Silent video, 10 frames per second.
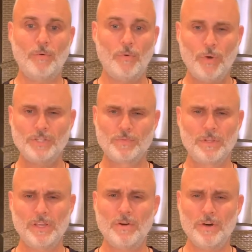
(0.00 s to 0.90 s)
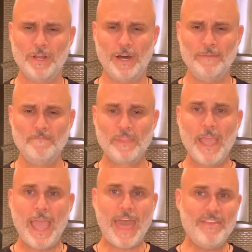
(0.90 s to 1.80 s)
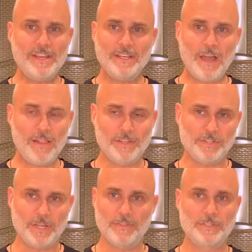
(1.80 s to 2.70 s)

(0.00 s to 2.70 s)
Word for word: well, what's really going on, and then acknowledging it.